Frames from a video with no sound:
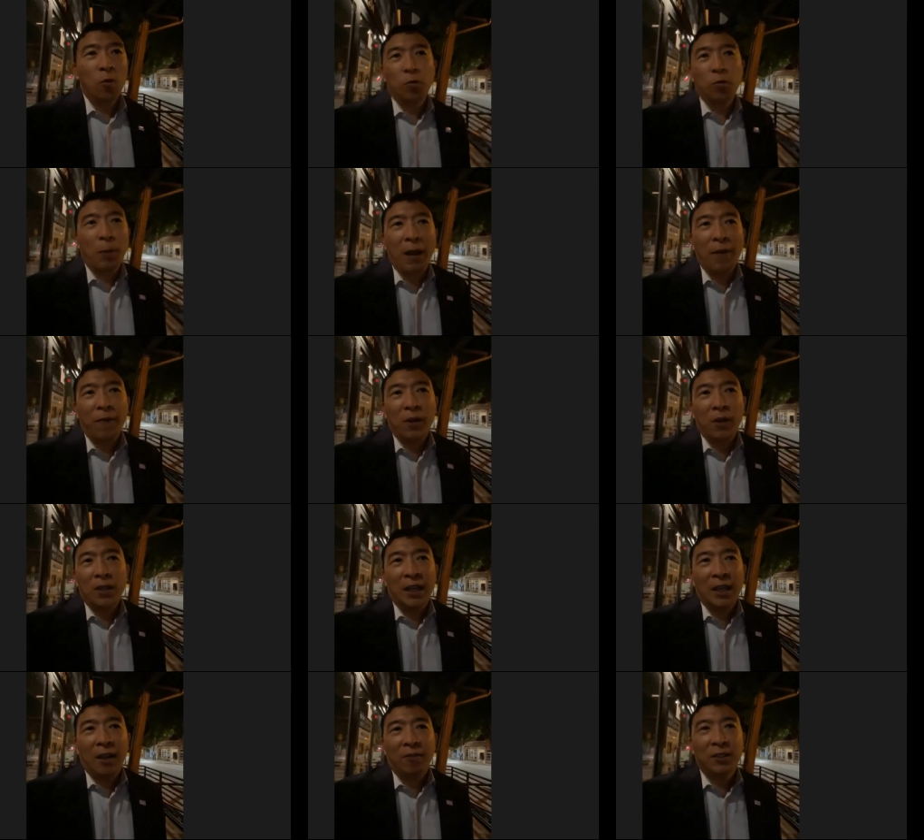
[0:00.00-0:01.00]
Try it for
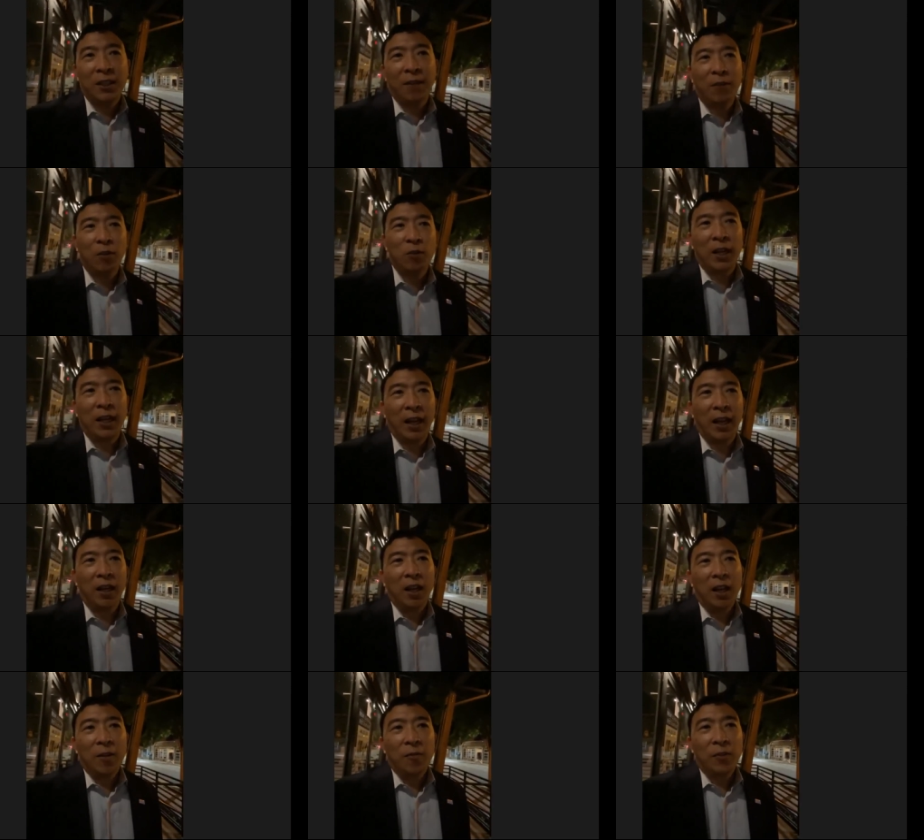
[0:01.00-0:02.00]
yourself, see if you dig it.
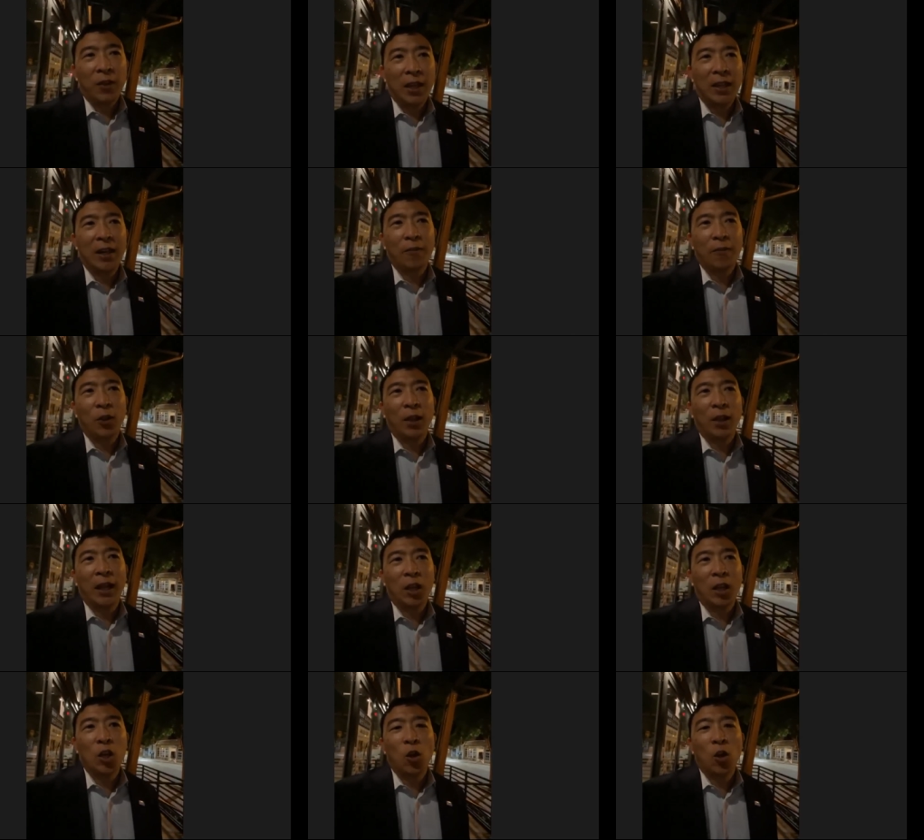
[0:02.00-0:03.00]
And then if you're like,
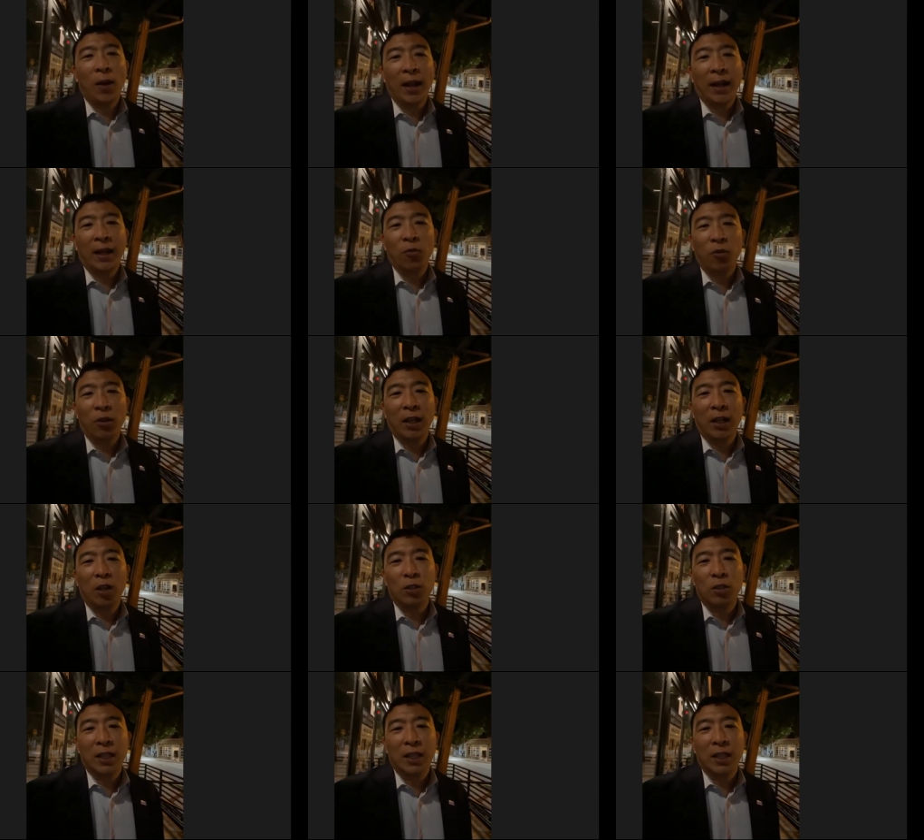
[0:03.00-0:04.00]
you know what, I could really
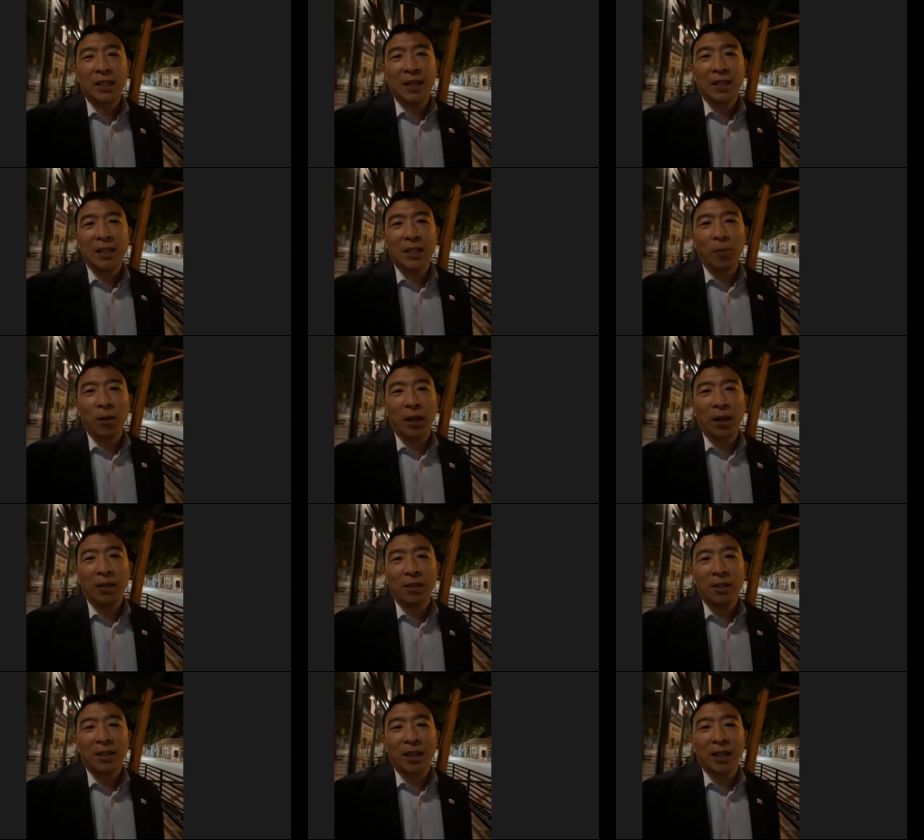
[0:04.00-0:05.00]
use this on someone
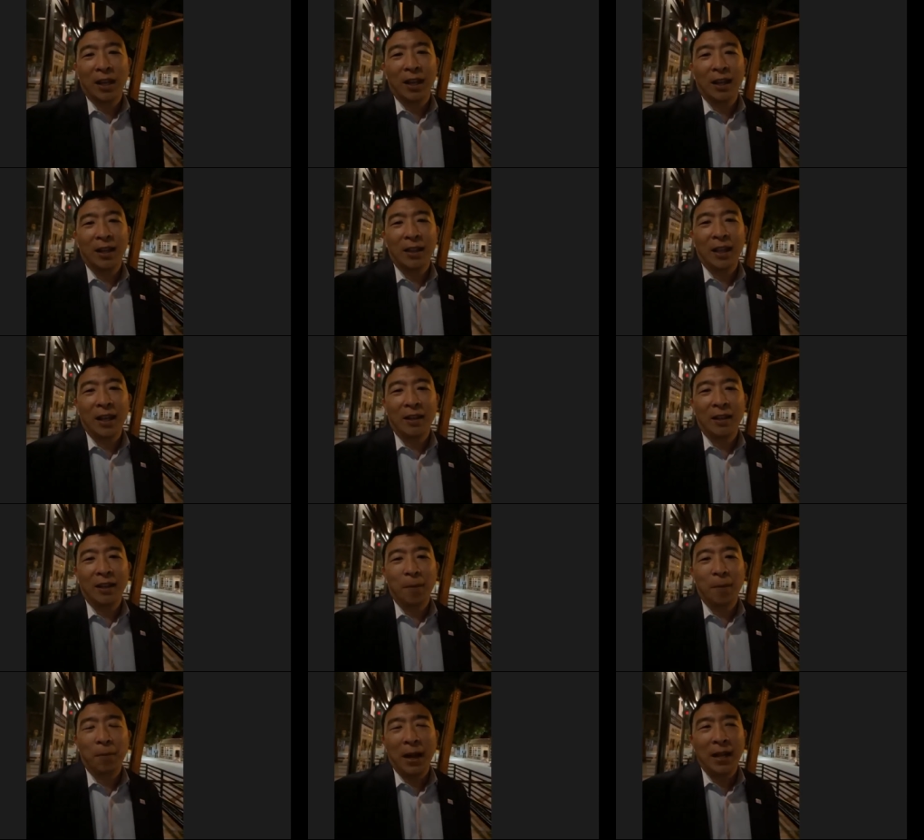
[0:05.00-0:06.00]
else, then
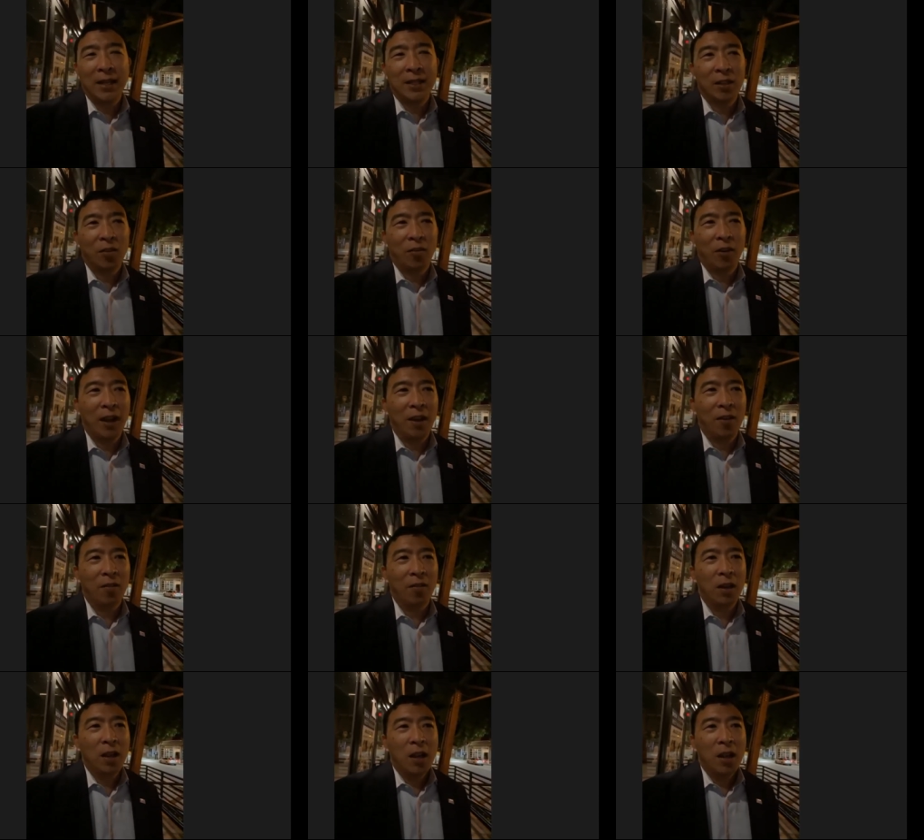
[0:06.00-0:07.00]
pass it
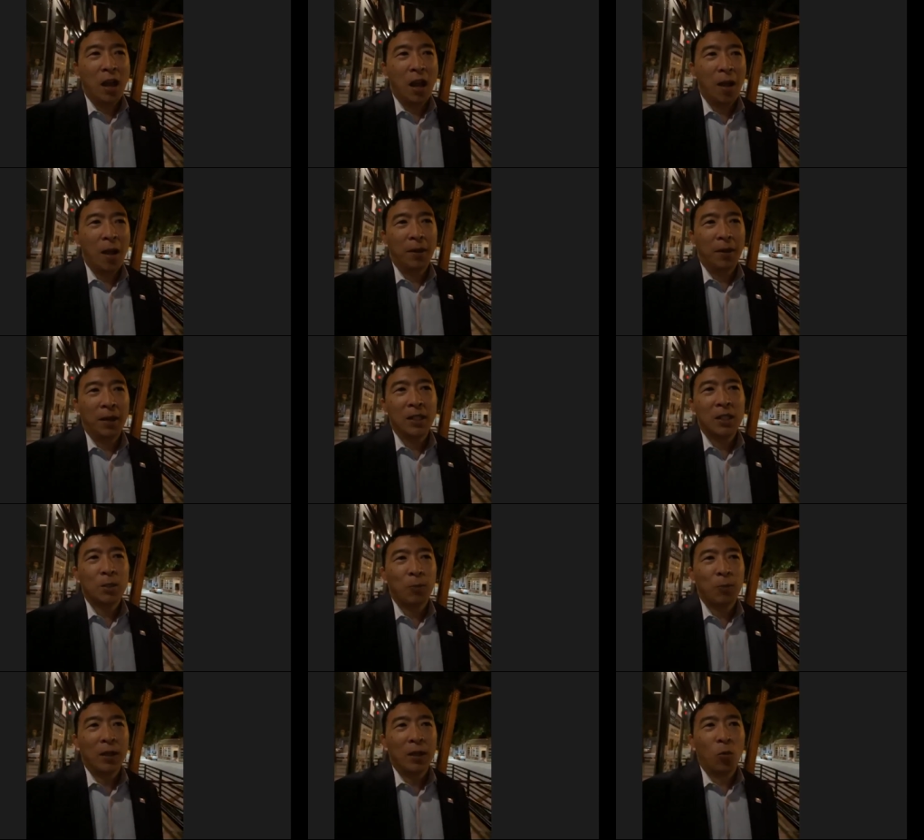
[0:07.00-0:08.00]
around. But let's
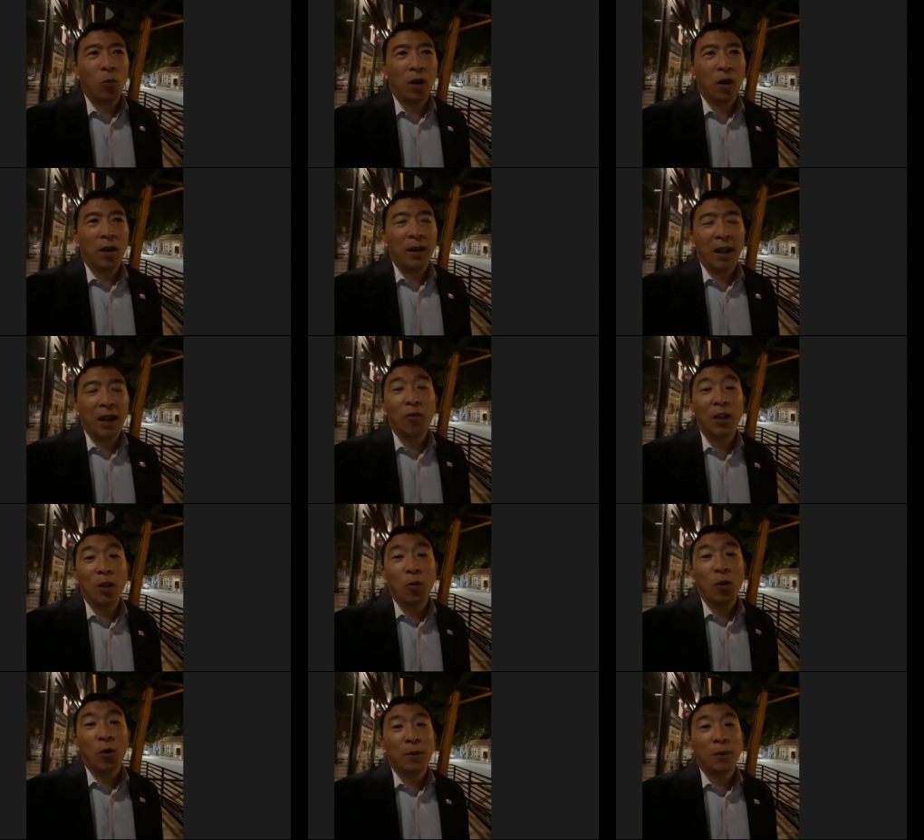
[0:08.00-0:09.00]
spread the word. That really
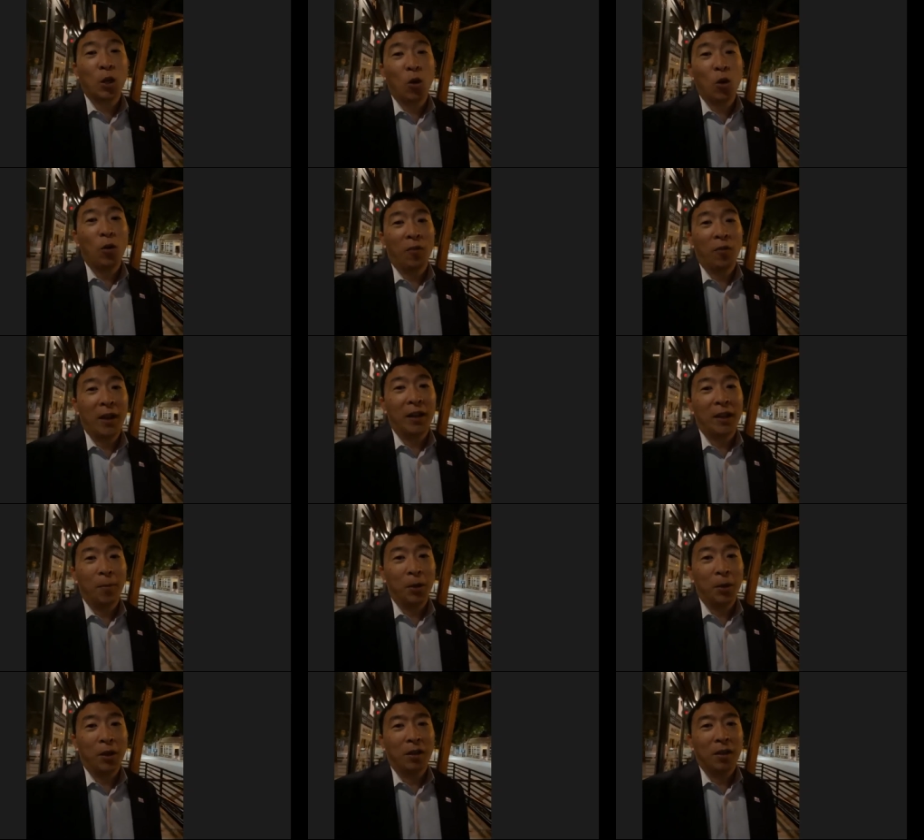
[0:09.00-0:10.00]
was my goal in writing the
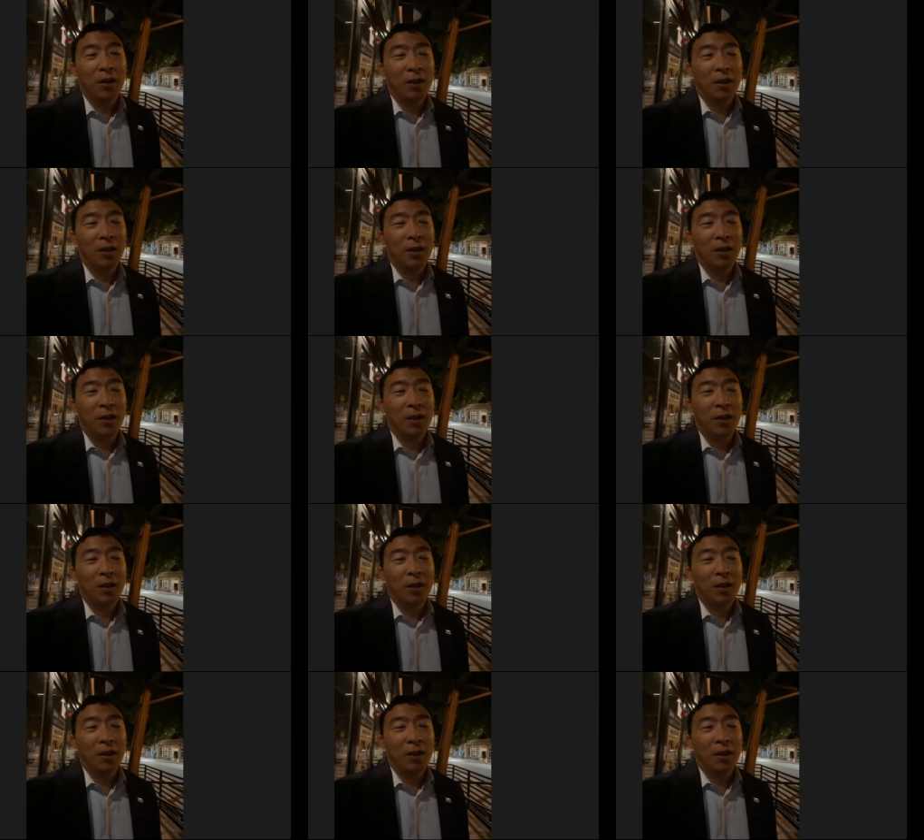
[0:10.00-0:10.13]
book.